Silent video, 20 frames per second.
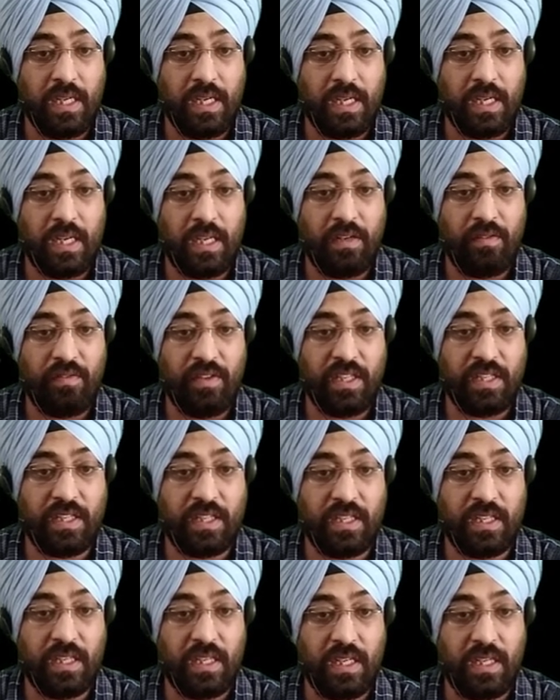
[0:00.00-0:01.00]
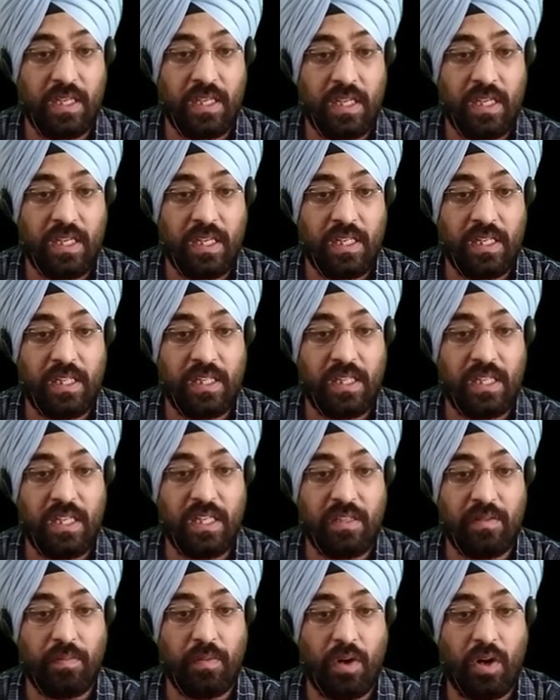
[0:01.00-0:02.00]
in which
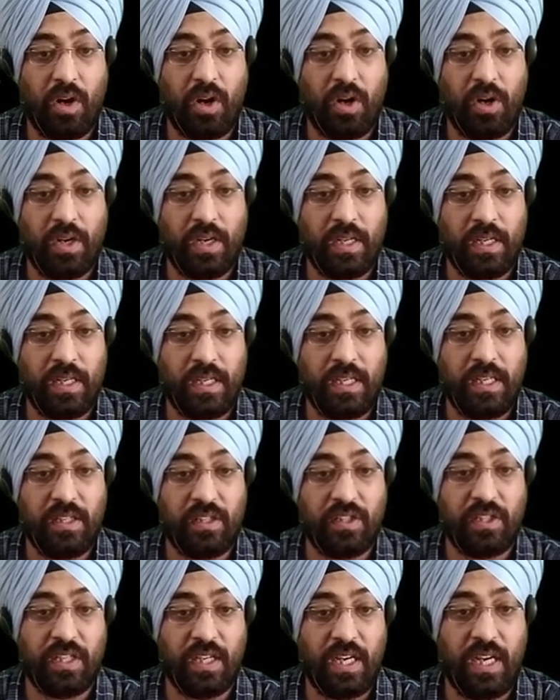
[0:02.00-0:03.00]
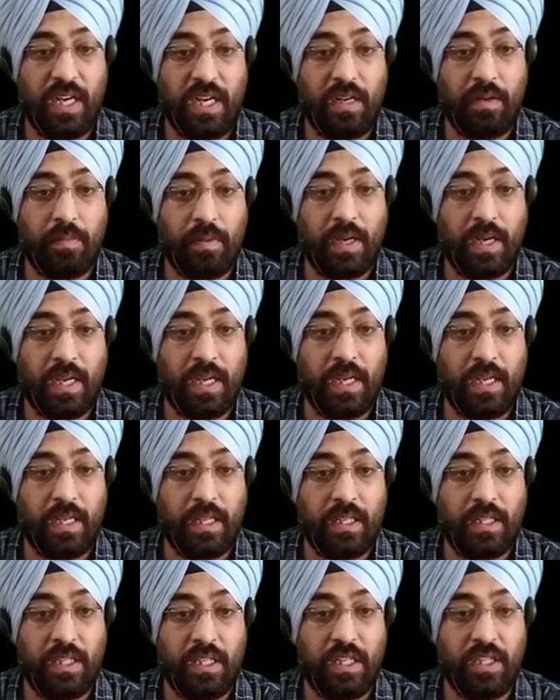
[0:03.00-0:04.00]
this bond is shared by
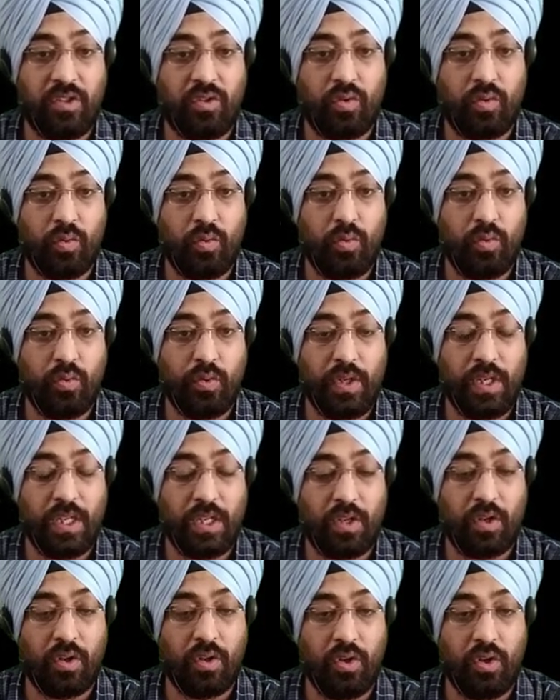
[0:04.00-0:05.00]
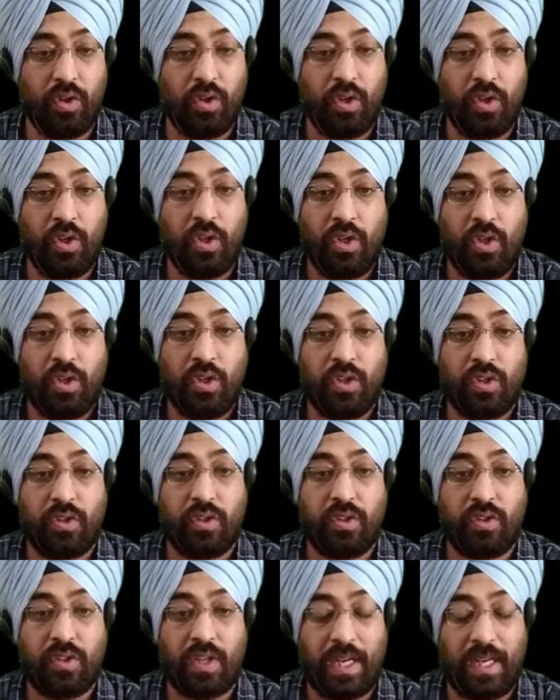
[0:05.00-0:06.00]
these two
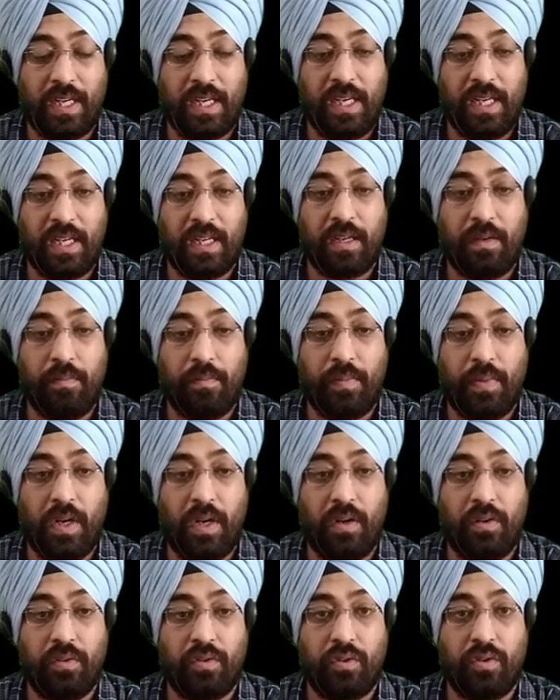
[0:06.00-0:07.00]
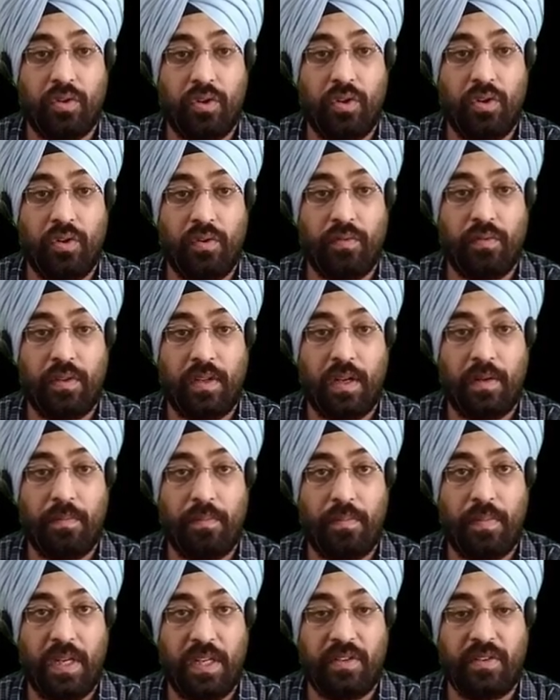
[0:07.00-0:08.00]
heterocyclic compounds. So the
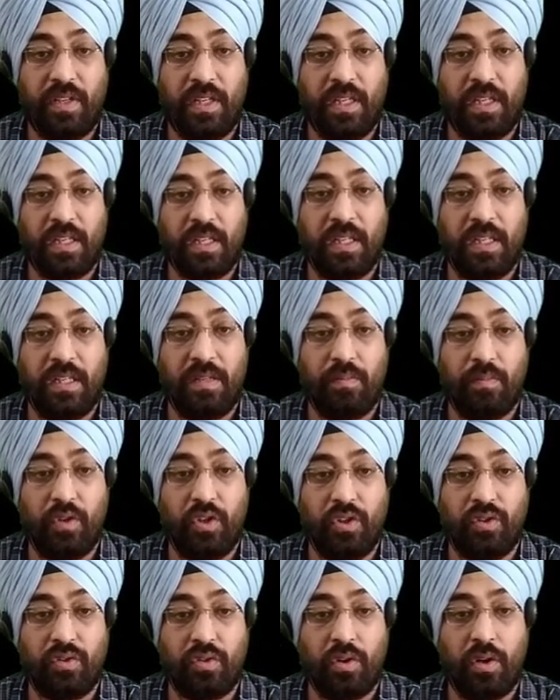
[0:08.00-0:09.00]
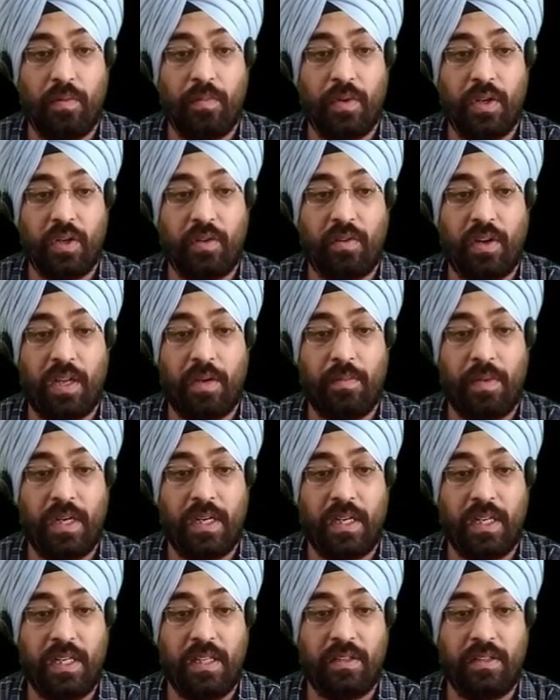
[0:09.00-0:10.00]
basic most common
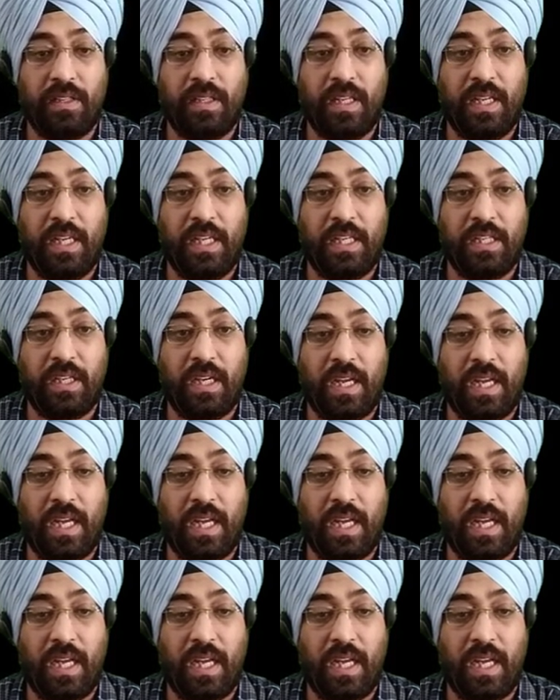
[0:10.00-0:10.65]
requirement is these